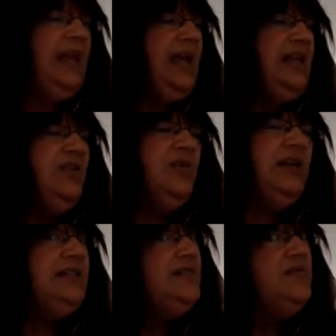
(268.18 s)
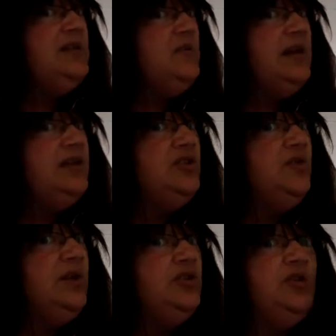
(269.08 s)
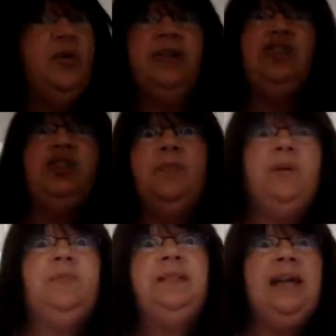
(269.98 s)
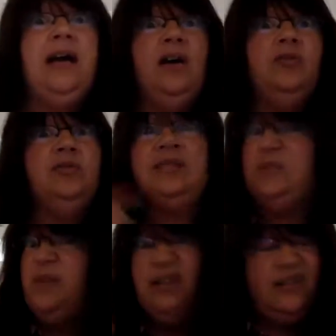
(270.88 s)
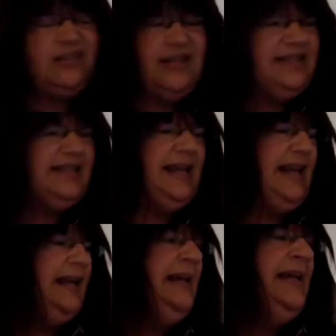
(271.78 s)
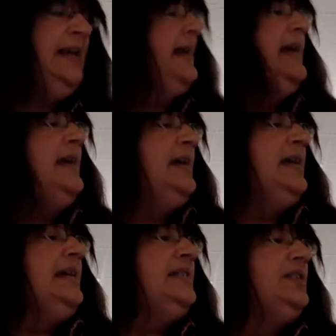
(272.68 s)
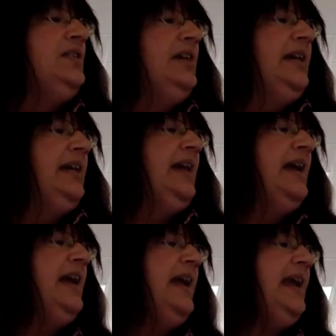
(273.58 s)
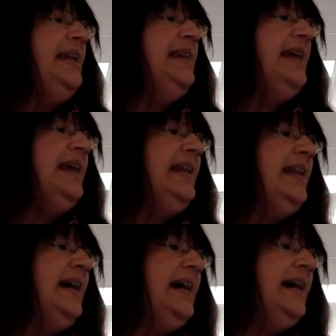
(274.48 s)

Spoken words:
any creativity ways you want to do while they jump up and down, spin and say it is good. And then